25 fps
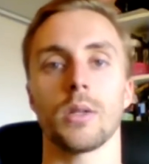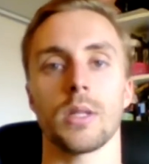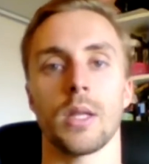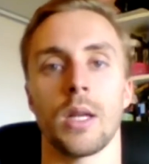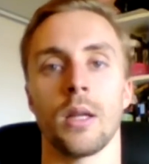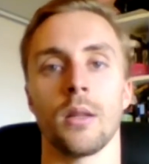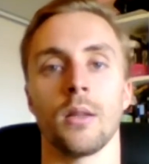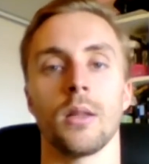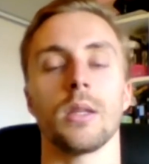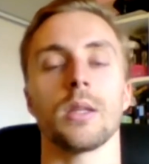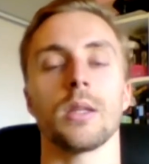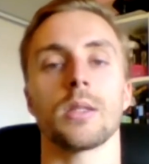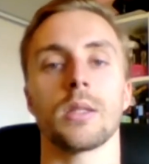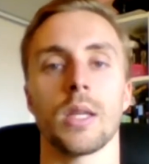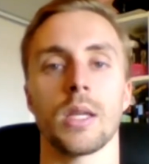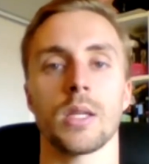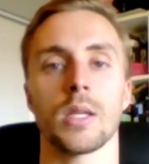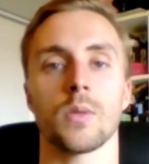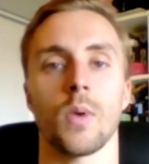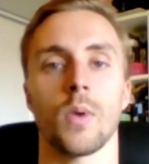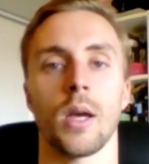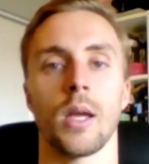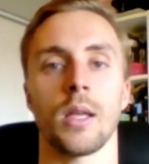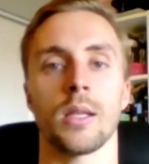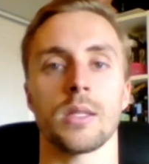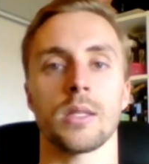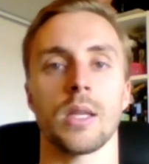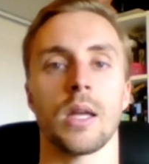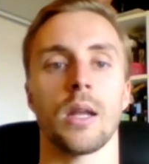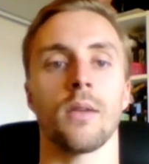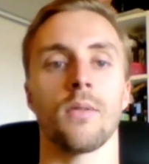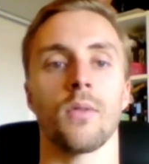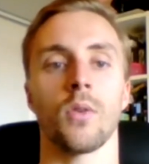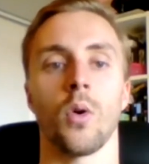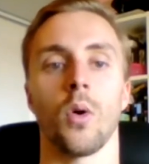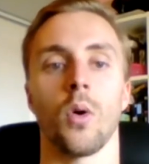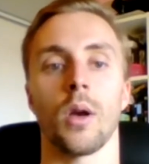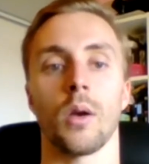And at least this way, instead
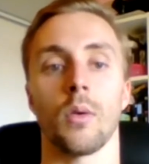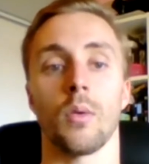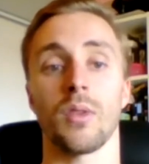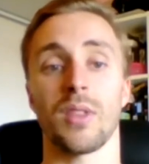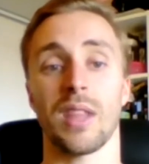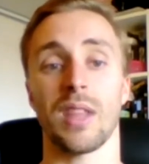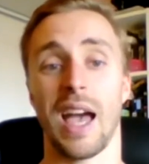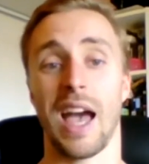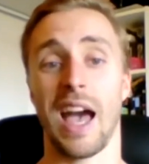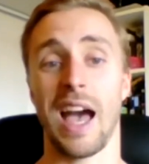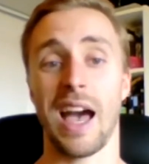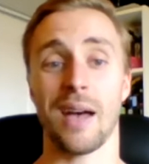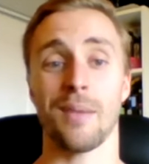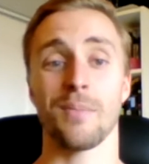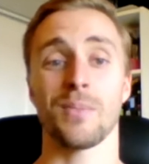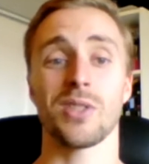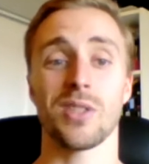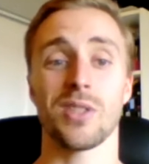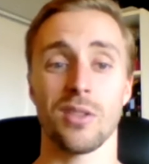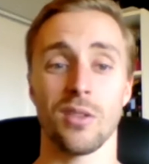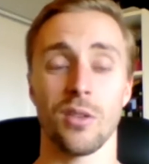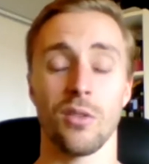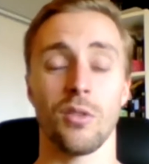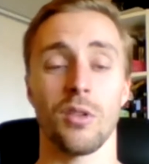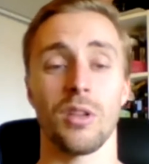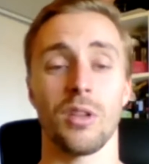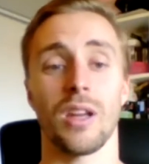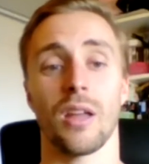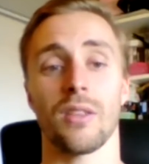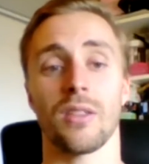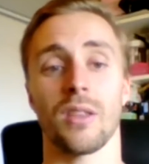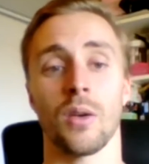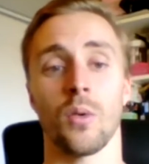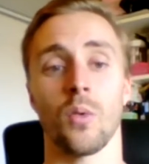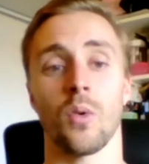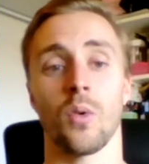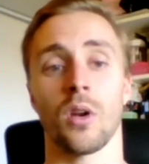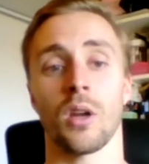of going with absolutely
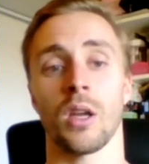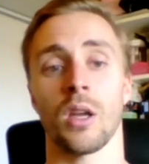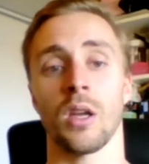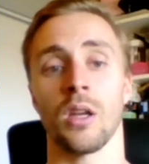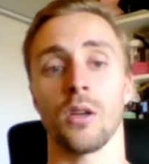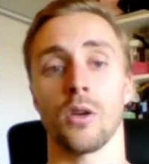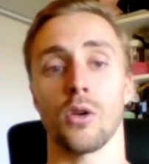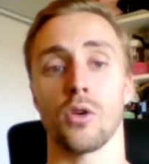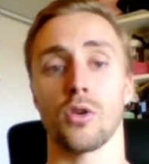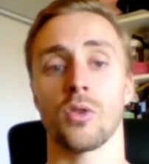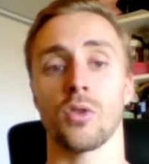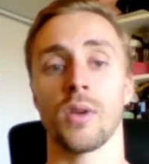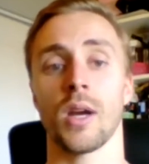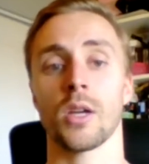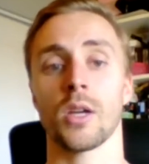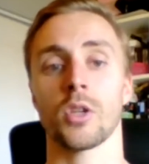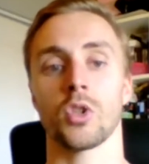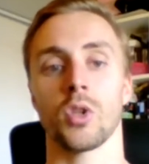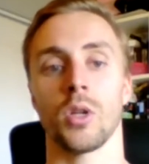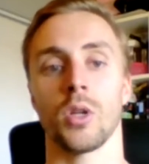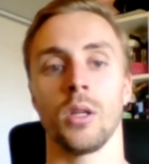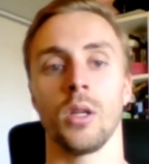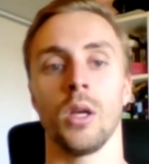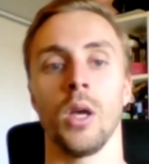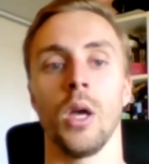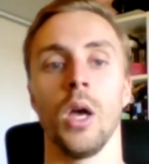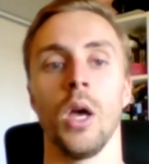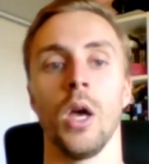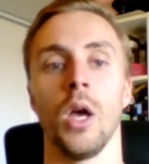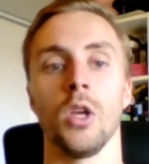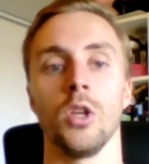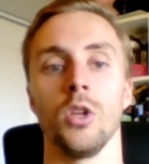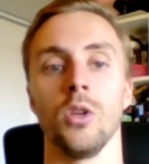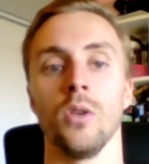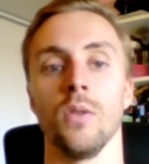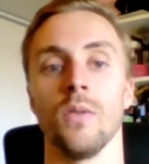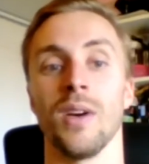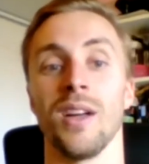nothing working in your direction,
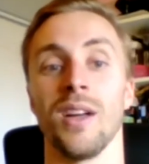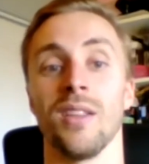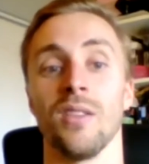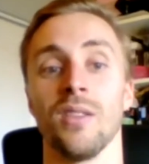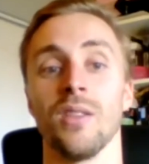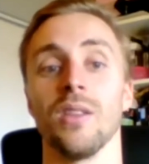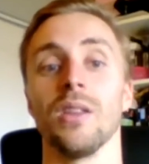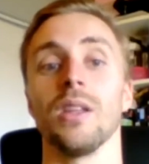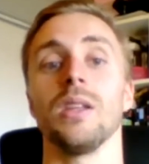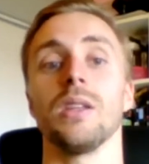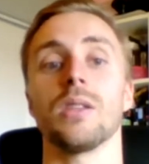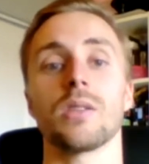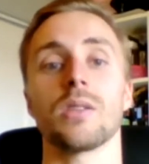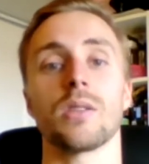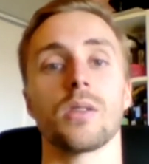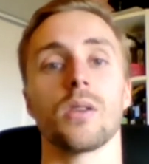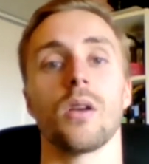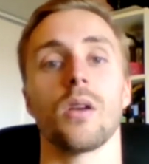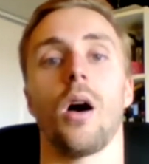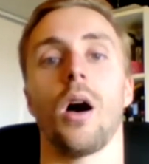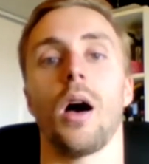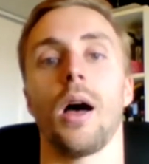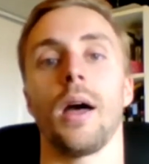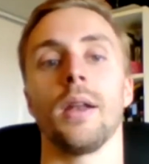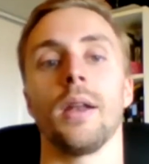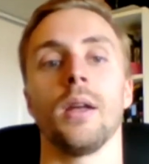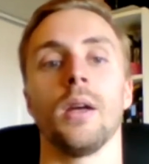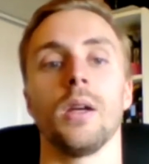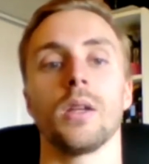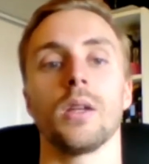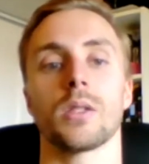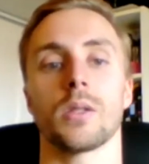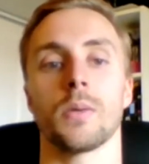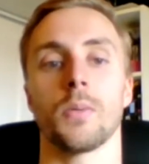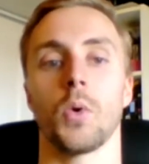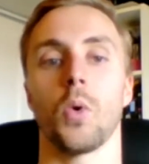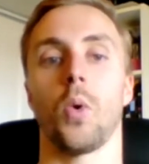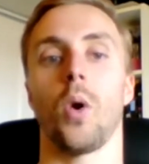you've at least got
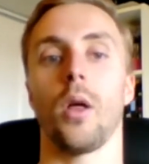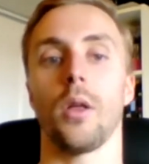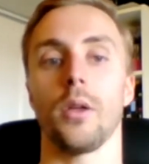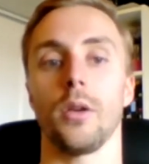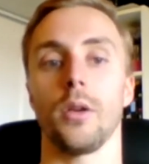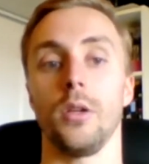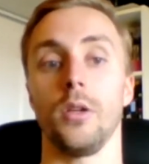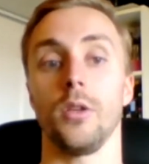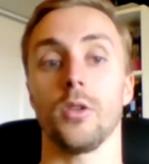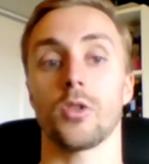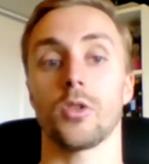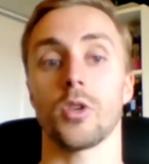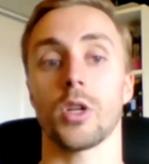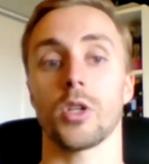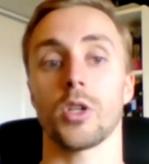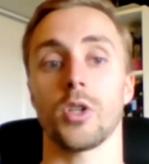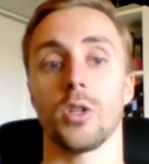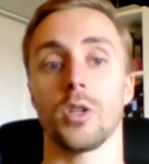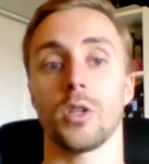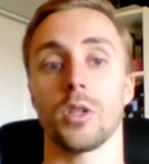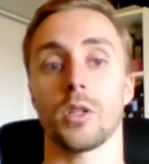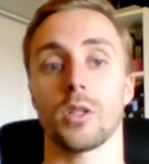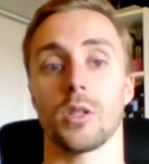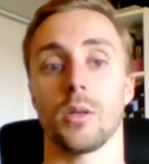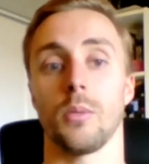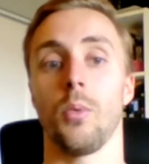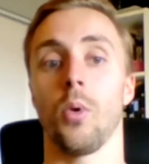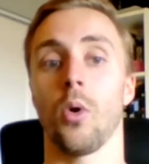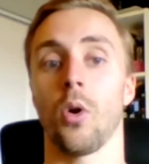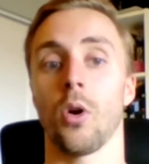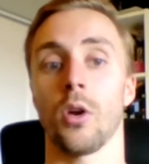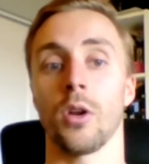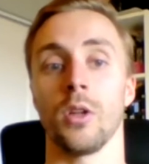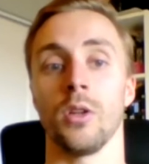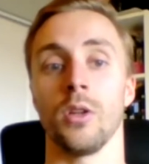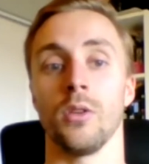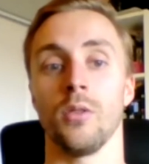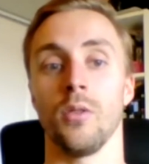some quality nutrition to
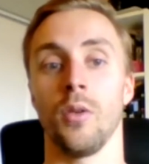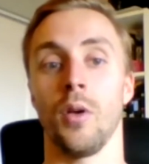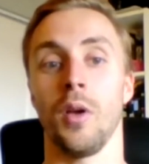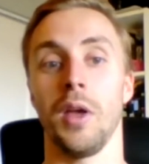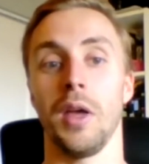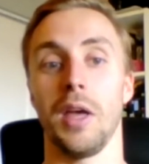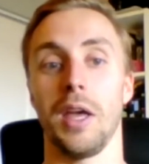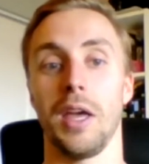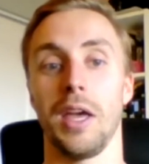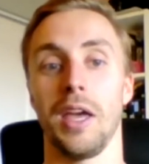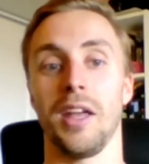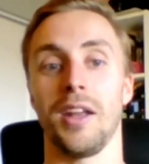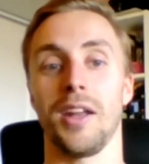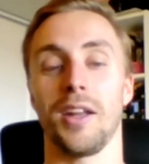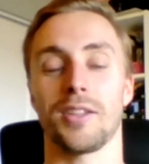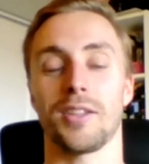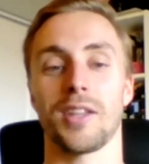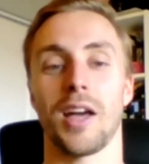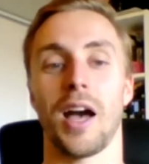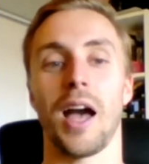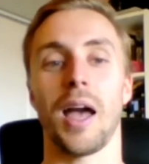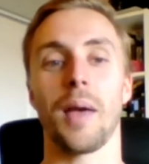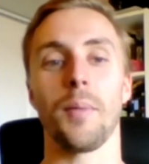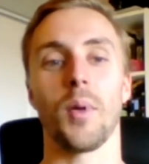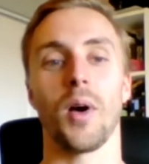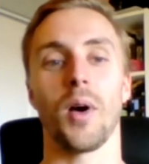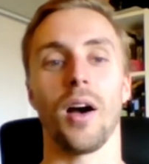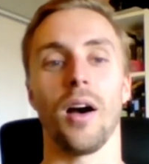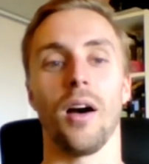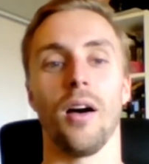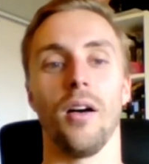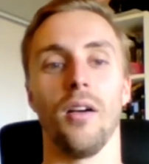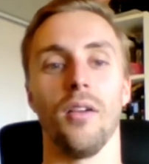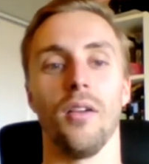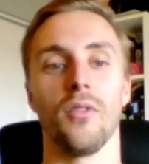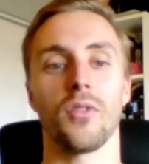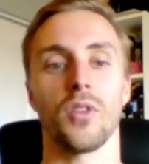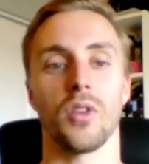support you in a time
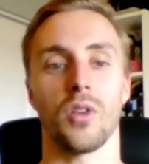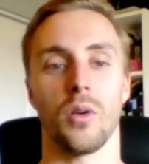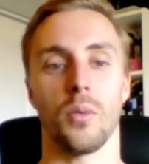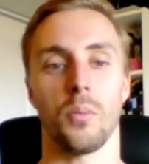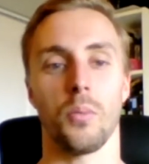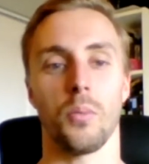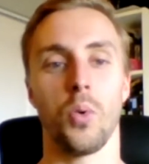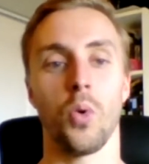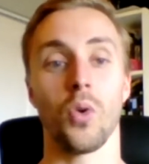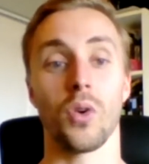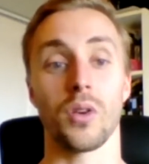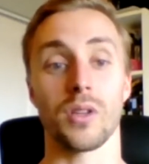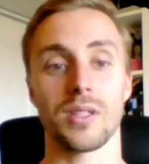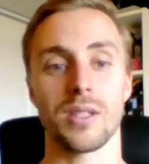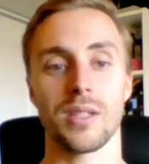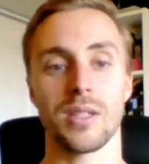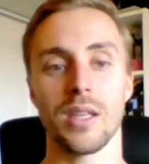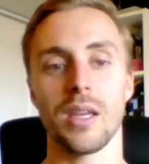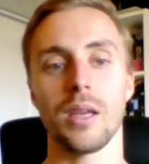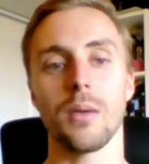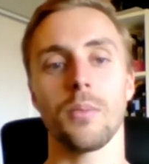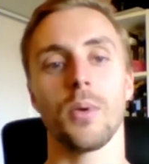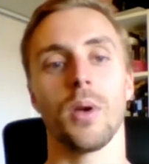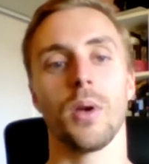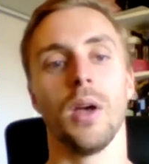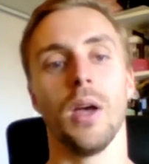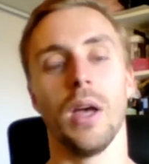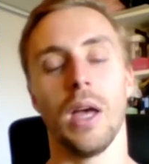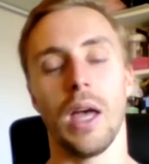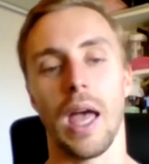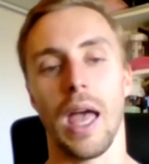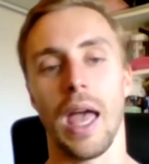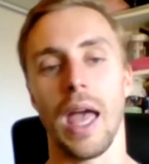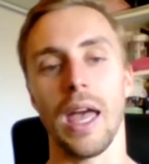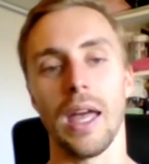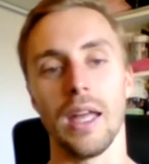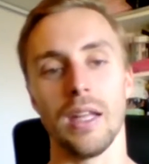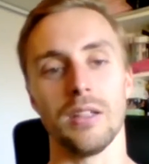of, poor sleep
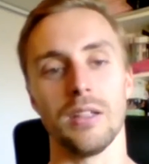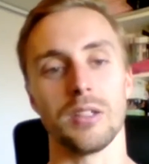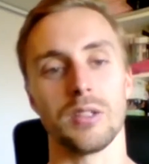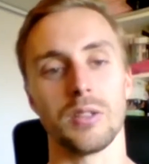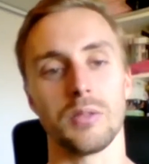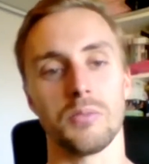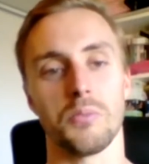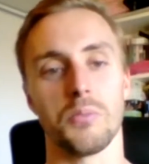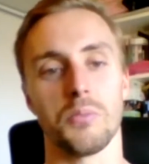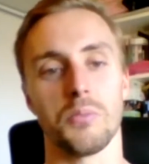and